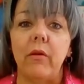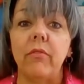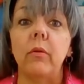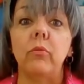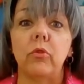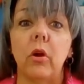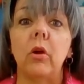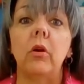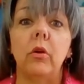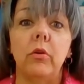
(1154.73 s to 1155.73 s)
from
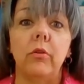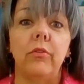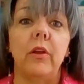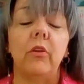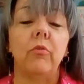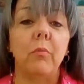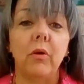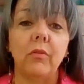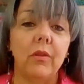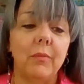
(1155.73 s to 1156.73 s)
start to finish,
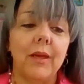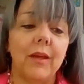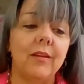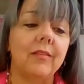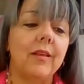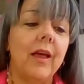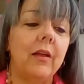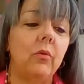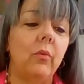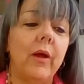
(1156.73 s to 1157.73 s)
mostly because I
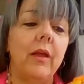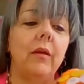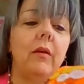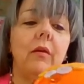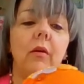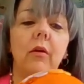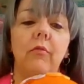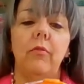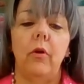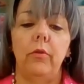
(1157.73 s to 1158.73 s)
had to wait
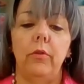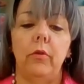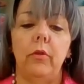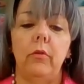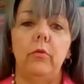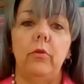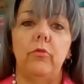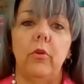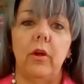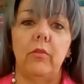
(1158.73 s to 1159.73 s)
for all the glue to
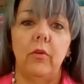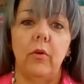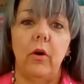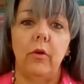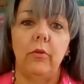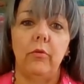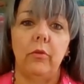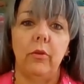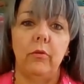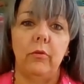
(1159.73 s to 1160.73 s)
dry. So all the
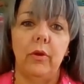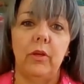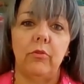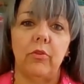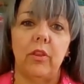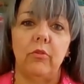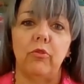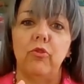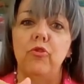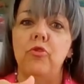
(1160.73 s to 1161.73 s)
glue is dried.
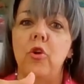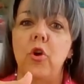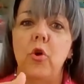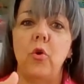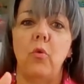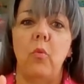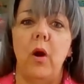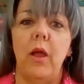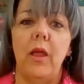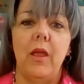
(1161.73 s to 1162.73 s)
There's no
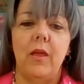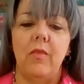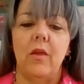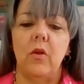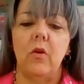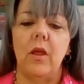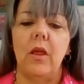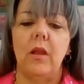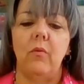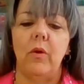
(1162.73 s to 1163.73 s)
white in there
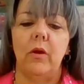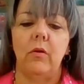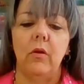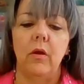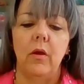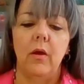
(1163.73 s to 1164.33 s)
anywhere.